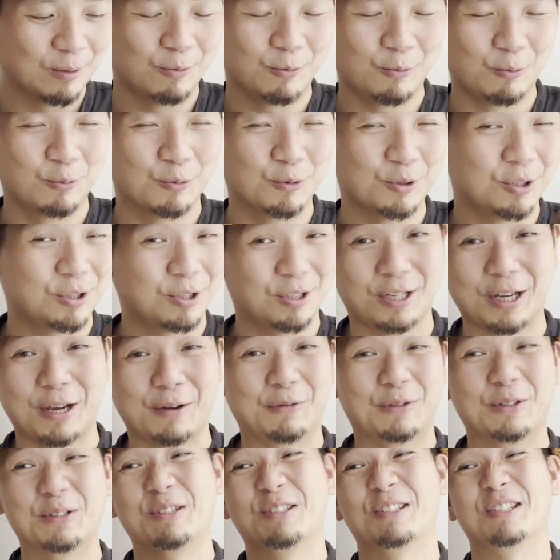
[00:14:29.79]
We'll just
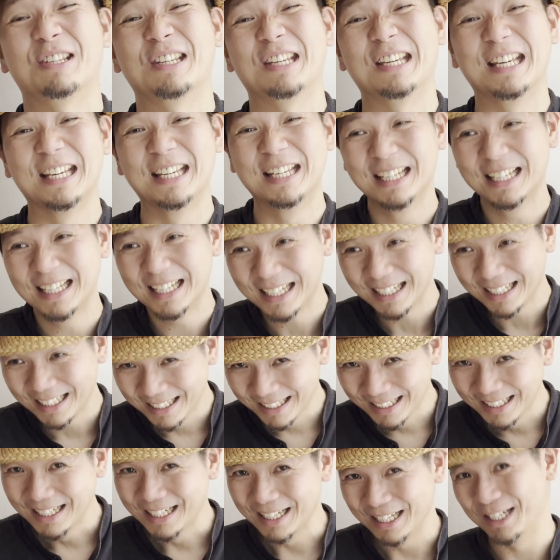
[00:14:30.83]
have to see
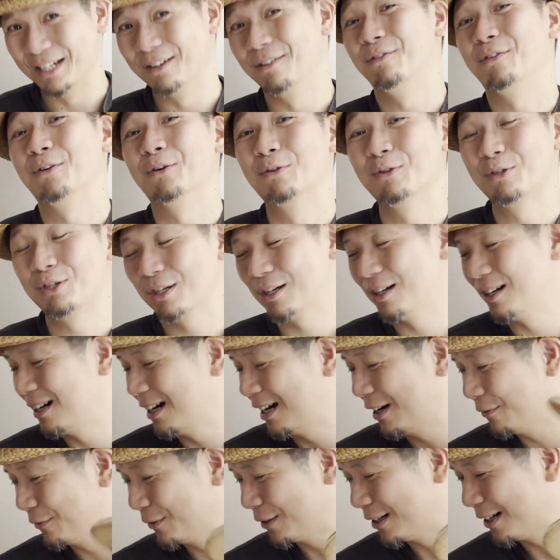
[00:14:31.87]
in the future
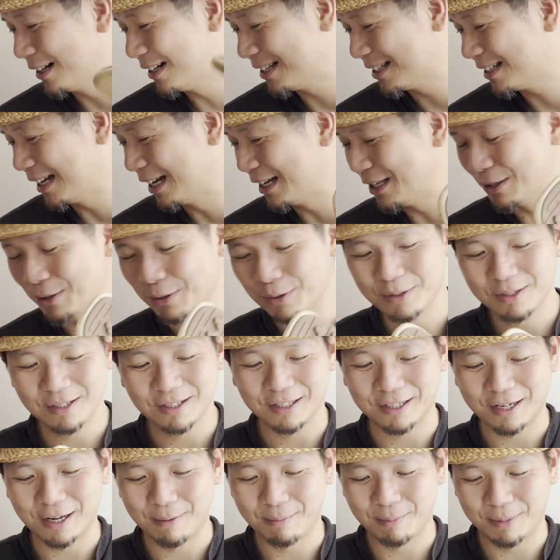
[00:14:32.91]
after I start
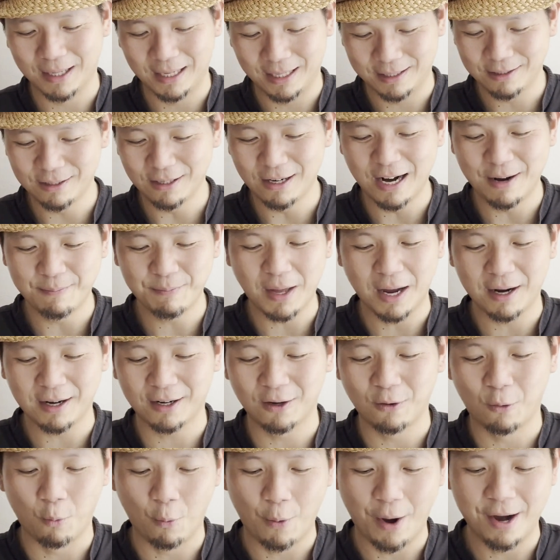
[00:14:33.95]
using them. But I'm not
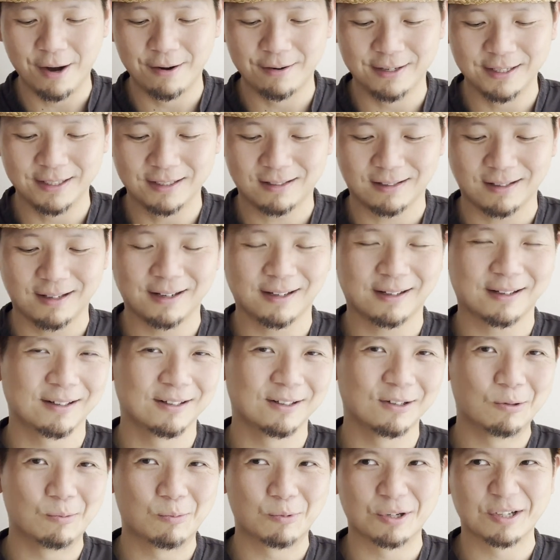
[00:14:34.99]
gonna wear this like
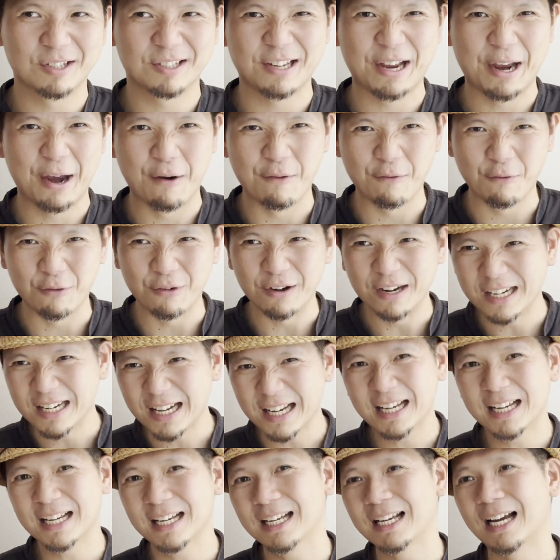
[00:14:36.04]
almost every
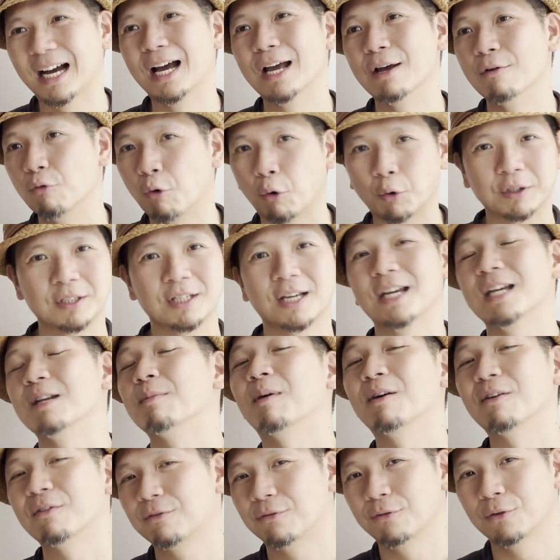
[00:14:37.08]
day. I rotate
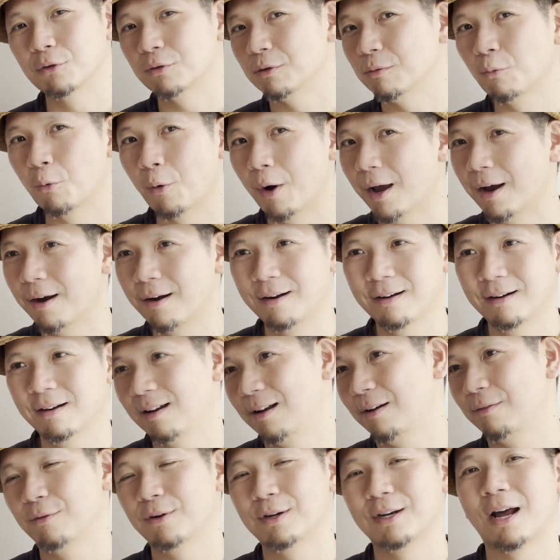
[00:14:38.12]
my footwear
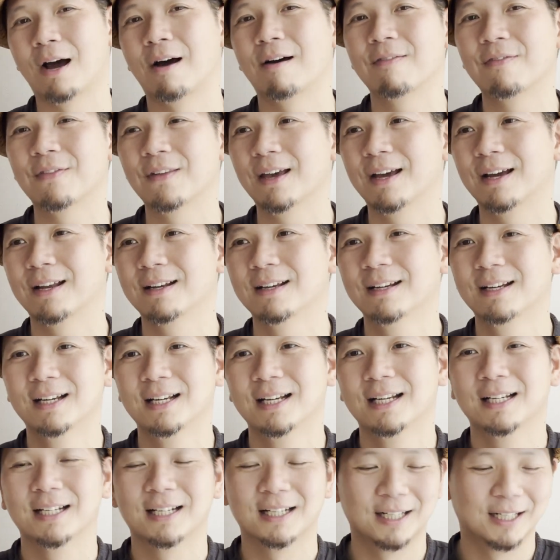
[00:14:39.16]
every now and then.
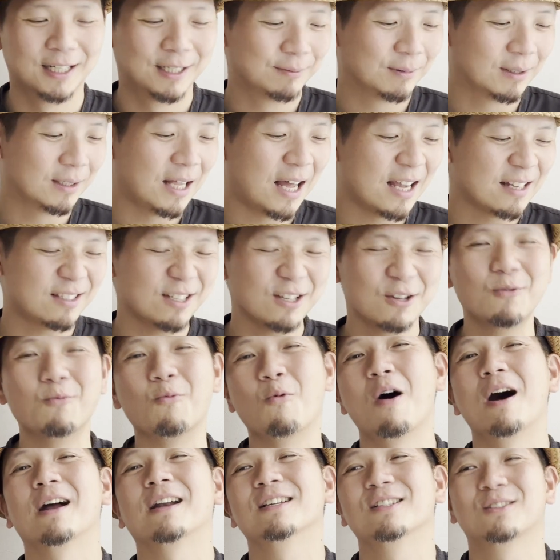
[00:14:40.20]
The last thing you
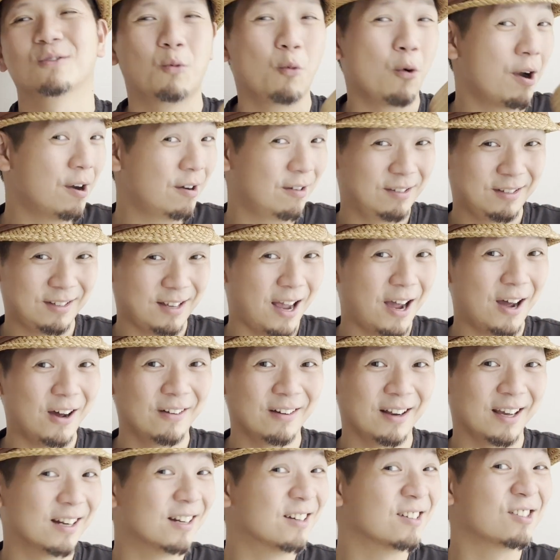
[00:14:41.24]
want is to wear this
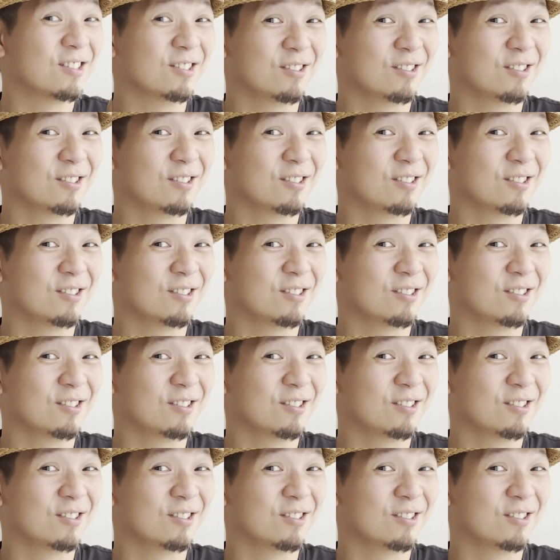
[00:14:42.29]
out and it